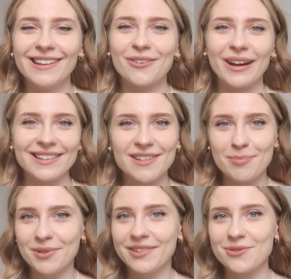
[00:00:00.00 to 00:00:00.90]
cranks
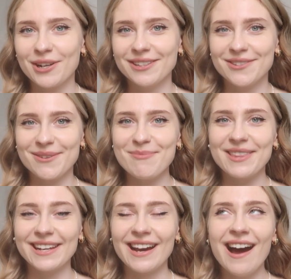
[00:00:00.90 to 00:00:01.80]
up on the train or
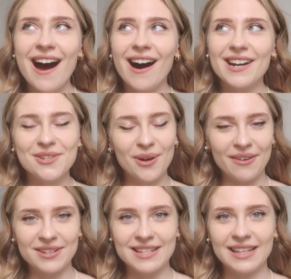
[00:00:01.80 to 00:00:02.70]
something, I do
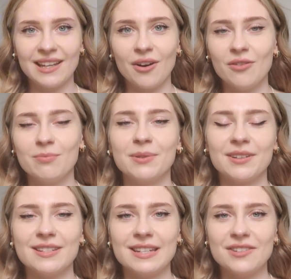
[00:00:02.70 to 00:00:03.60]
have to take it off
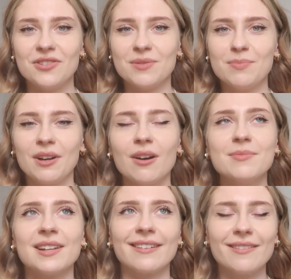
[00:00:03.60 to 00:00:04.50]
because it just
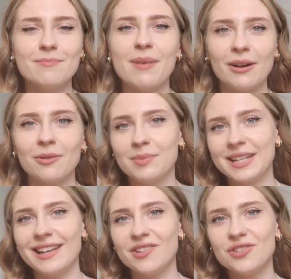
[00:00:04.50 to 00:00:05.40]
becomes like
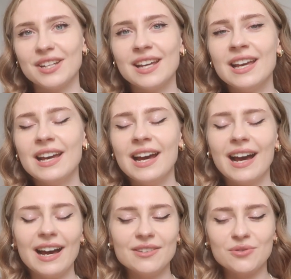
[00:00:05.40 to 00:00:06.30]
unbearably itchy,
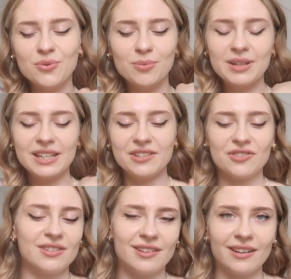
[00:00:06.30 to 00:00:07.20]
and normally it's
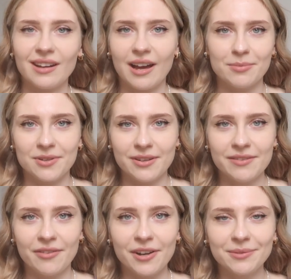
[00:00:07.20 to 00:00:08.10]
just like
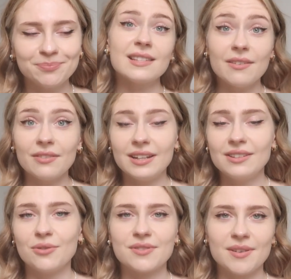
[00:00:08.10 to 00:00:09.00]
absolutely fine. It's definitely
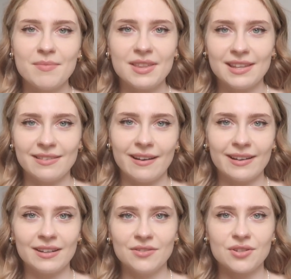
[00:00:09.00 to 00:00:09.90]
not something that
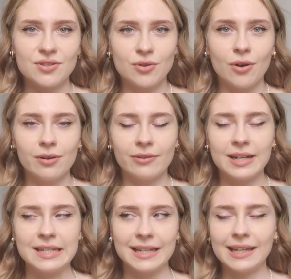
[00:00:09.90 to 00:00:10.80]
I can just
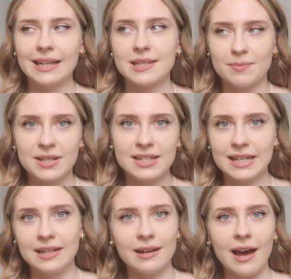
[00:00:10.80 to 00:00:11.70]
tolerate it against my
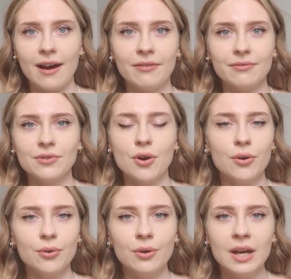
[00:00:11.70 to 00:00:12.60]
skin and I have
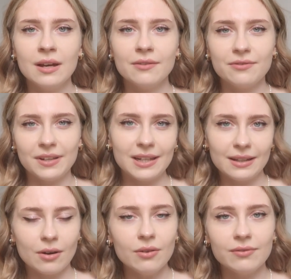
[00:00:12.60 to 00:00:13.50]
no
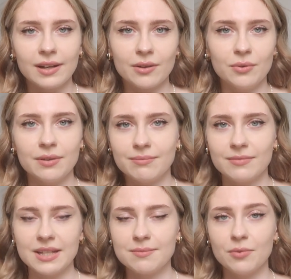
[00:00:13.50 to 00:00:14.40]
feeling of, like with
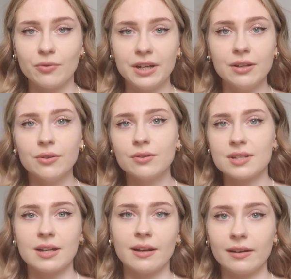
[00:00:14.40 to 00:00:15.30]
this merino,
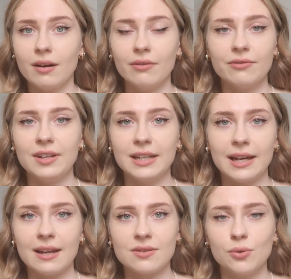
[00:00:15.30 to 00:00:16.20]
because like I can't feel
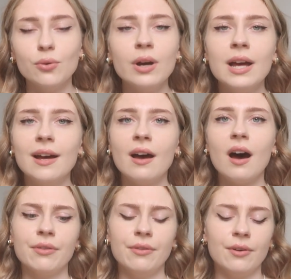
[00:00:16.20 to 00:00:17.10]
it at all,
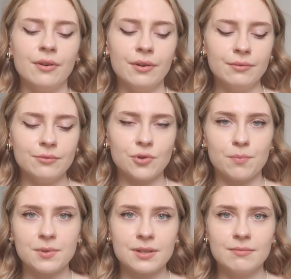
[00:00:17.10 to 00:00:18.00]
but the
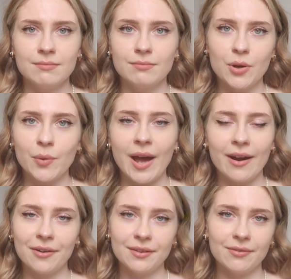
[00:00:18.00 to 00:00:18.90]
drops
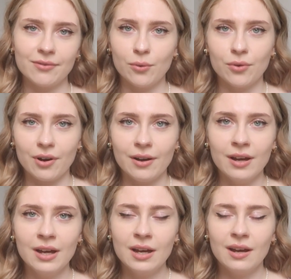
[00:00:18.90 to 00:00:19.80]
mohair and the flora
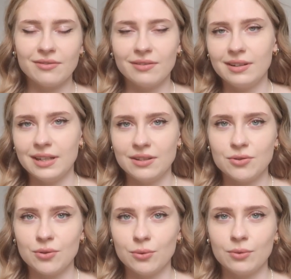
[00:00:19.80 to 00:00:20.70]
definitely
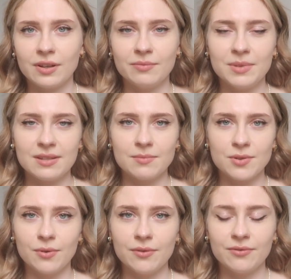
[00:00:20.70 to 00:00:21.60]
do give me some
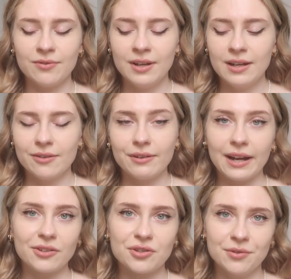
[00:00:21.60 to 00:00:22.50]
sort of
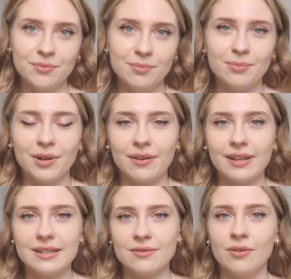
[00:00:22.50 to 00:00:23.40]
reaction, but
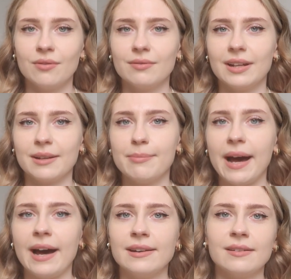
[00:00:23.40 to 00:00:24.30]
it's not like
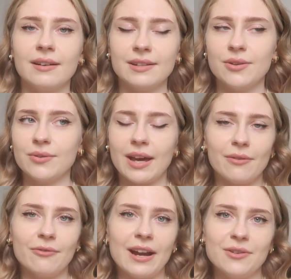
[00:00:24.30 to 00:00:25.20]
bad. I don't get
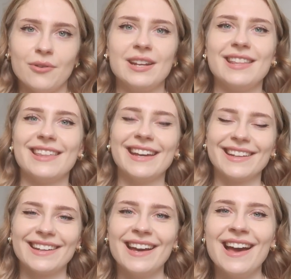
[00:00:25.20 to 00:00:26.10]
red or
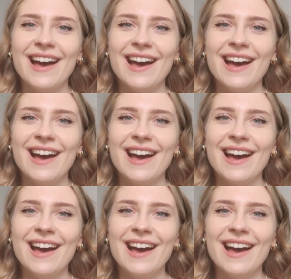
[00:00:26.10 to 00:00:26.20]
anything.